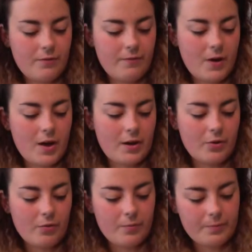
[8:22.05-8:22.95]

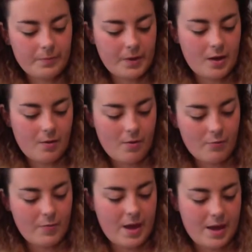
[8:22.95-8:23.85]
final coat
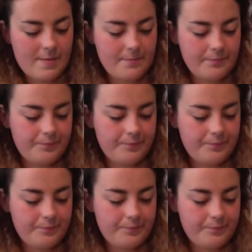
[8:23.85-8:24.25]
of paint.